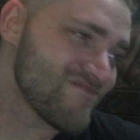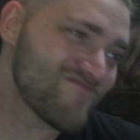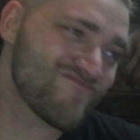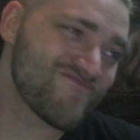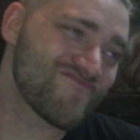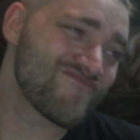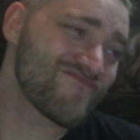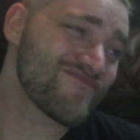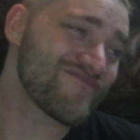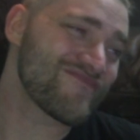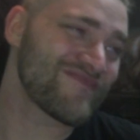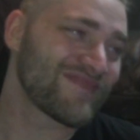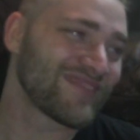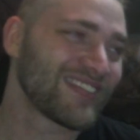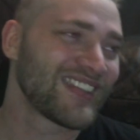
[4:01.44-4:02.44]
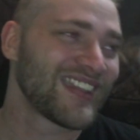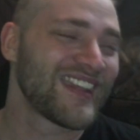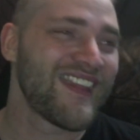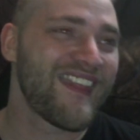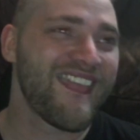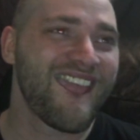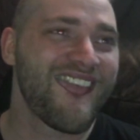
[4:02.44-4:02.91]

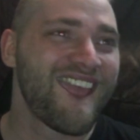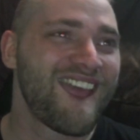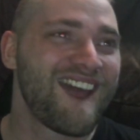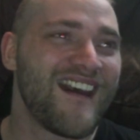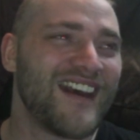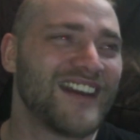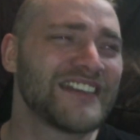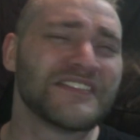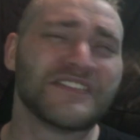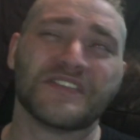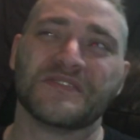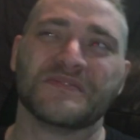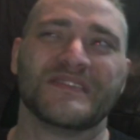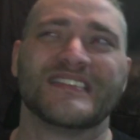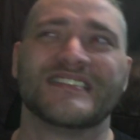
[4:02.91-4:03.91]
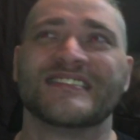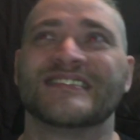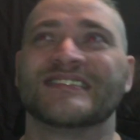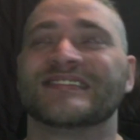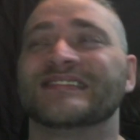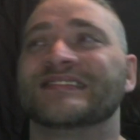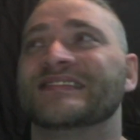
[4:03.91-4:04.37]
I don't know,
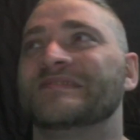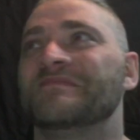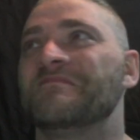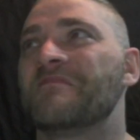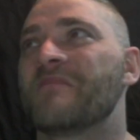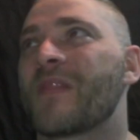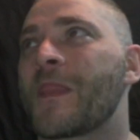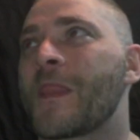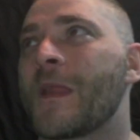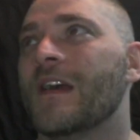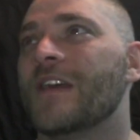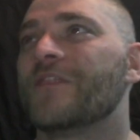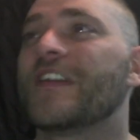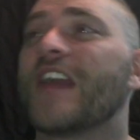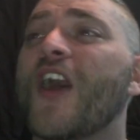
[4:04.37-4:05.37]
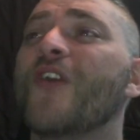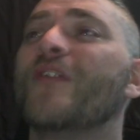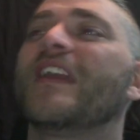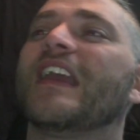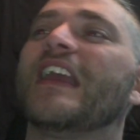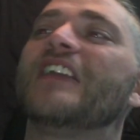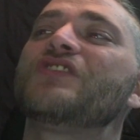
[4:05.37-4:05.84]
man. The
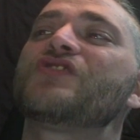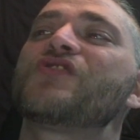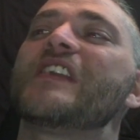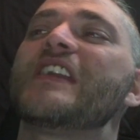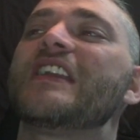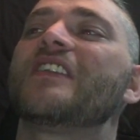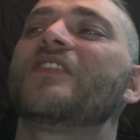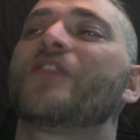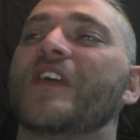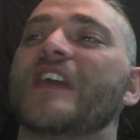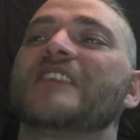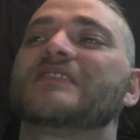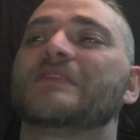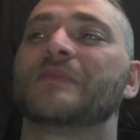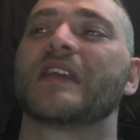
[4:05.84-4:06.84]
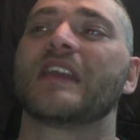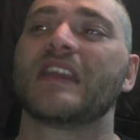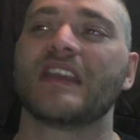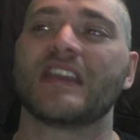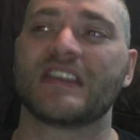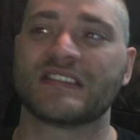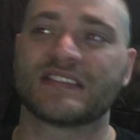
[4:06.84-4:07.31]
only intriguing thing to me
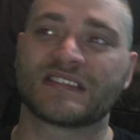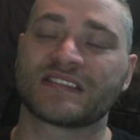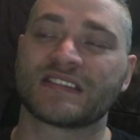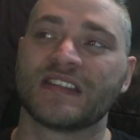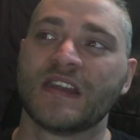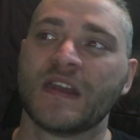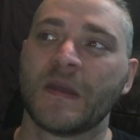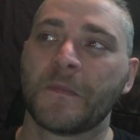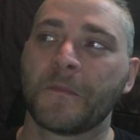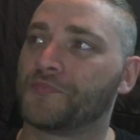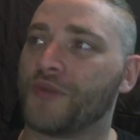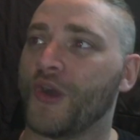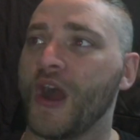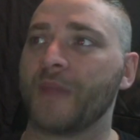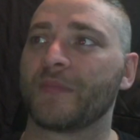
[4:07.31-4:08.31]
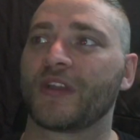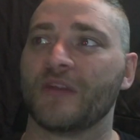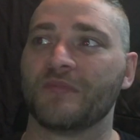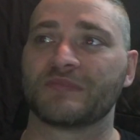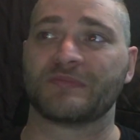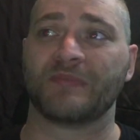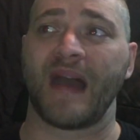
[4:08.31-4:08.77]
is Prime
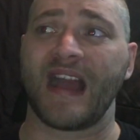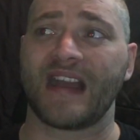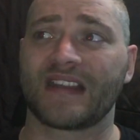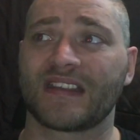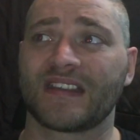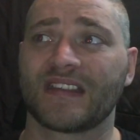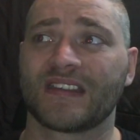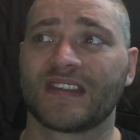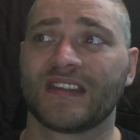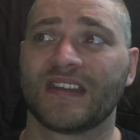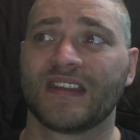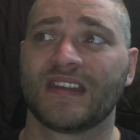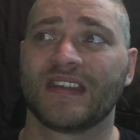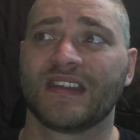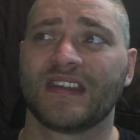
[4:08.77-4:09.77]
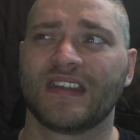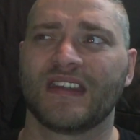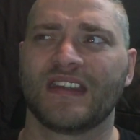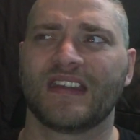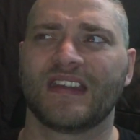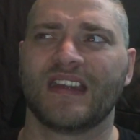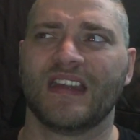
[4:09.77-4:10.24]
comes back
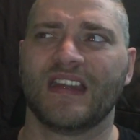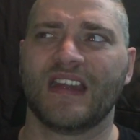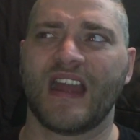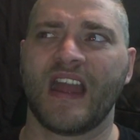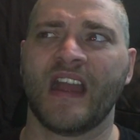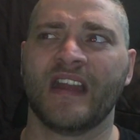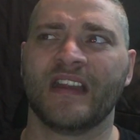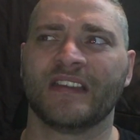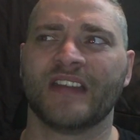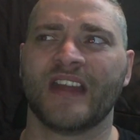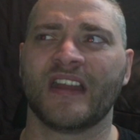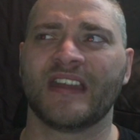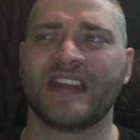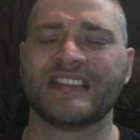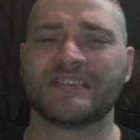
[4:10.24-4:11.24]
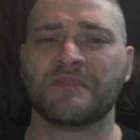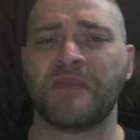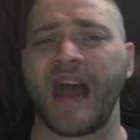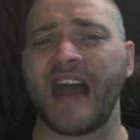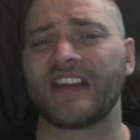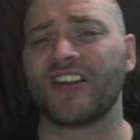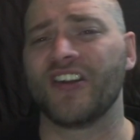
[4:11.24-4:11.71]
and he's a
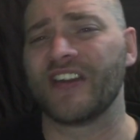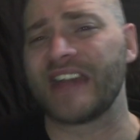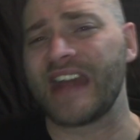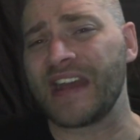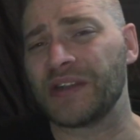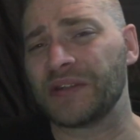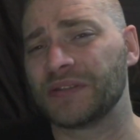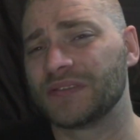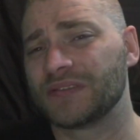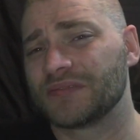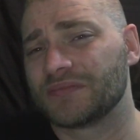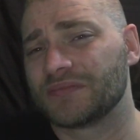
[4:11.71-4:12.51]
bad guy now.